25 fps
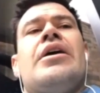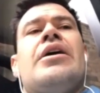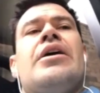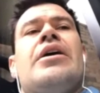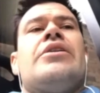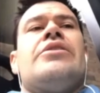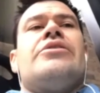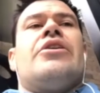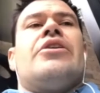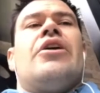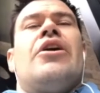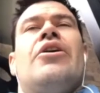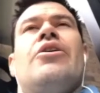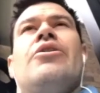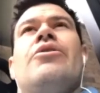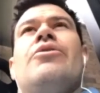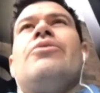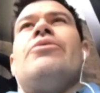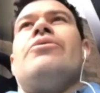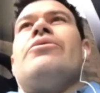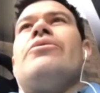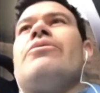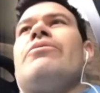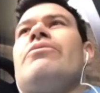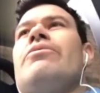
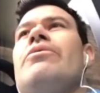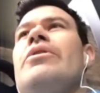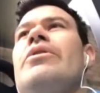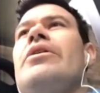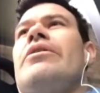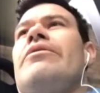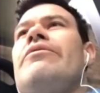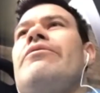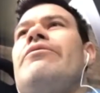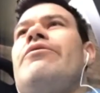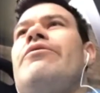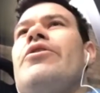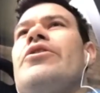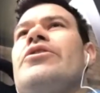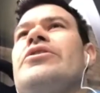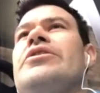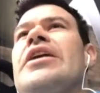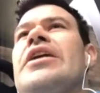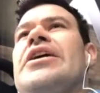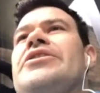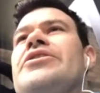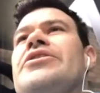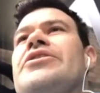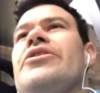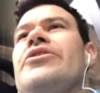So First
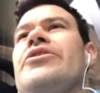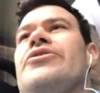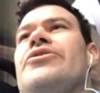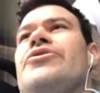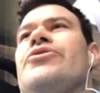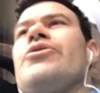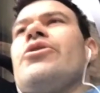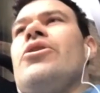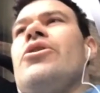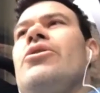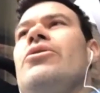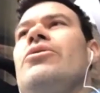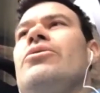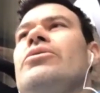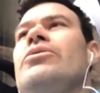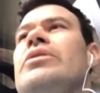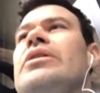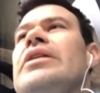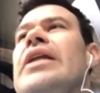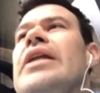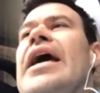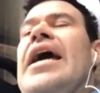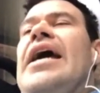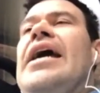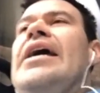Nation controlled
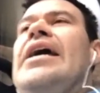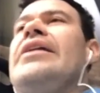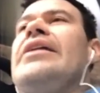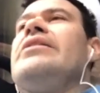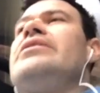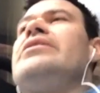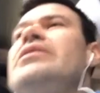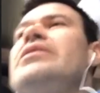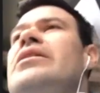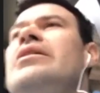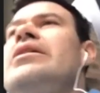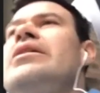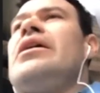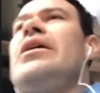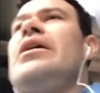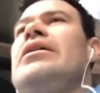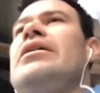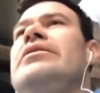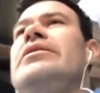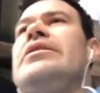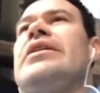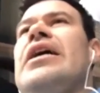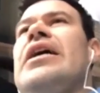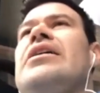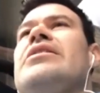land
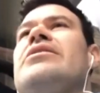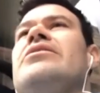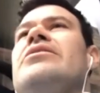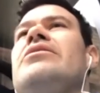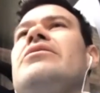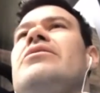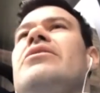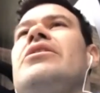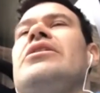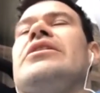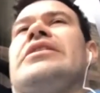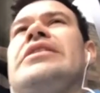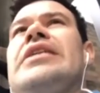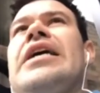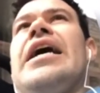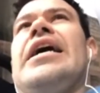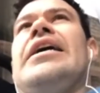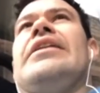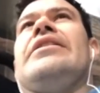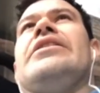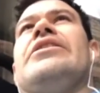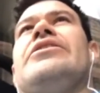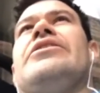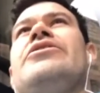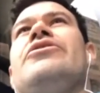does
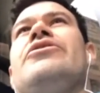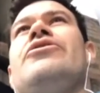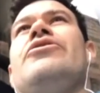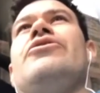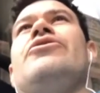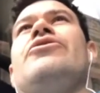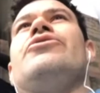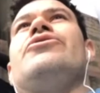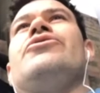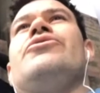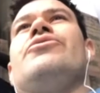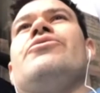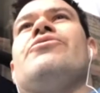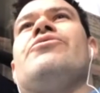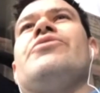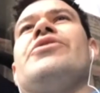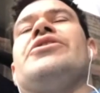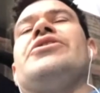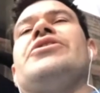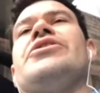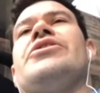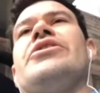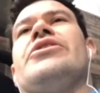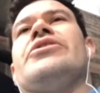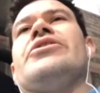contain this huge
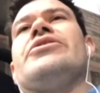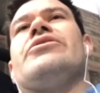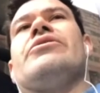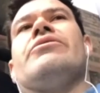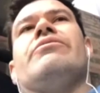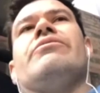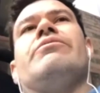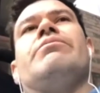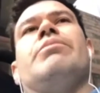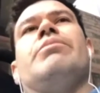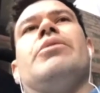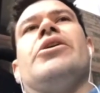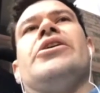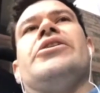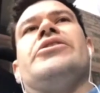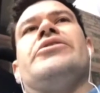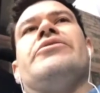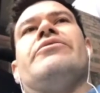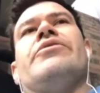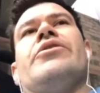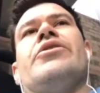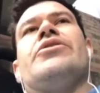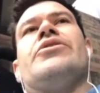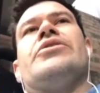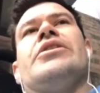richness of
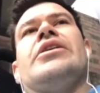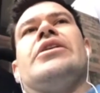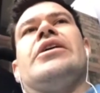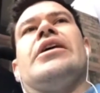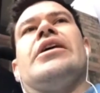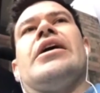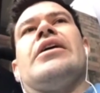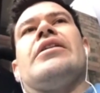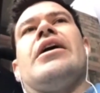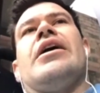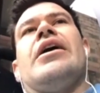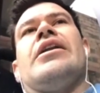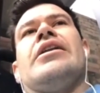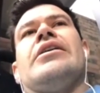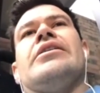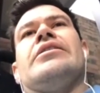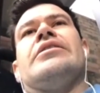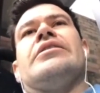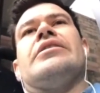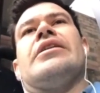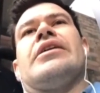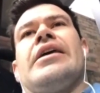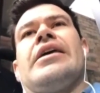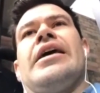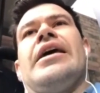biodiversity and is
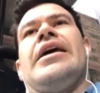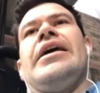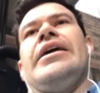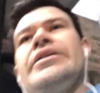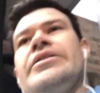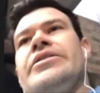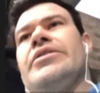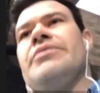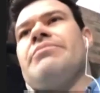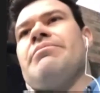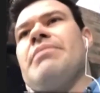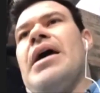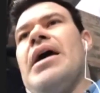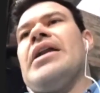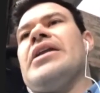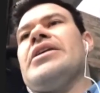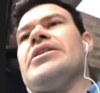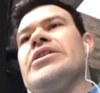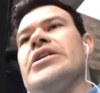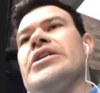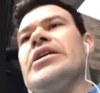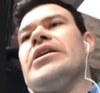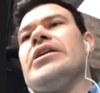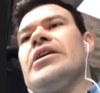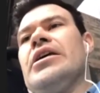the key to
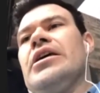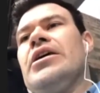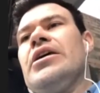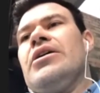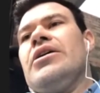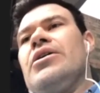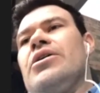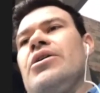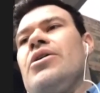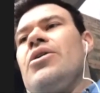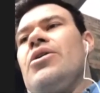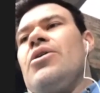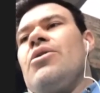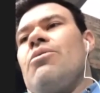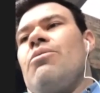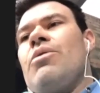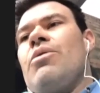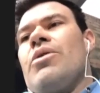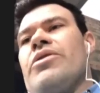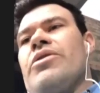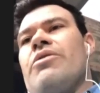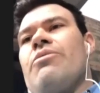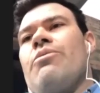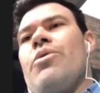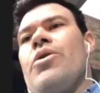managing
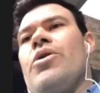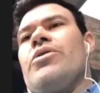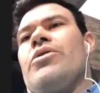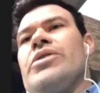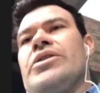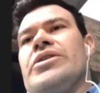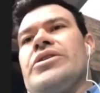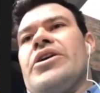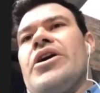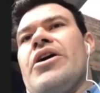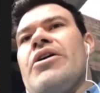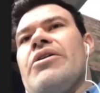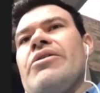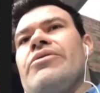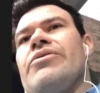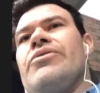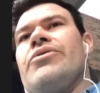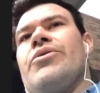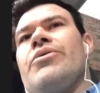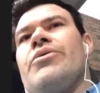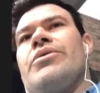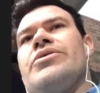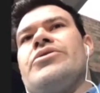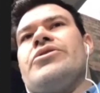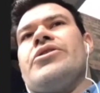what the world is going
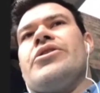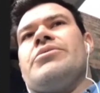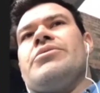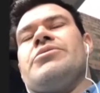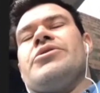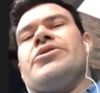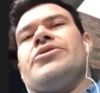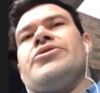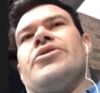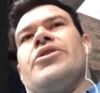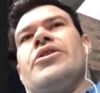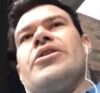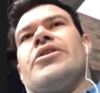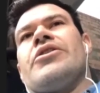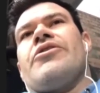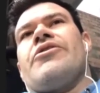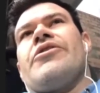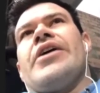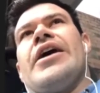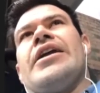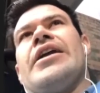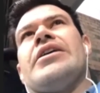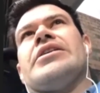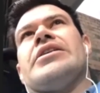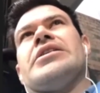through in terms of trying to
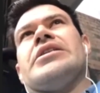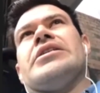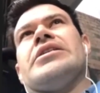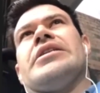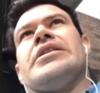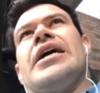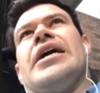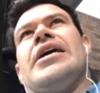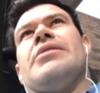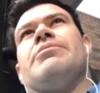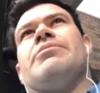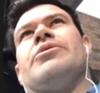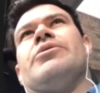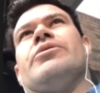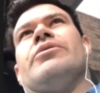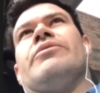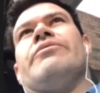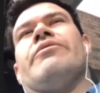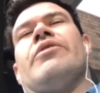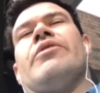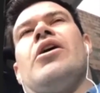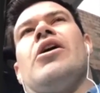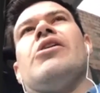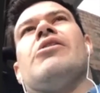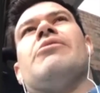create a sustainable
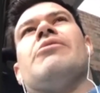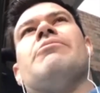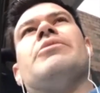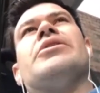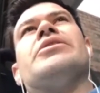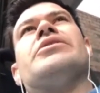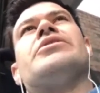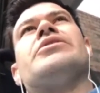environment.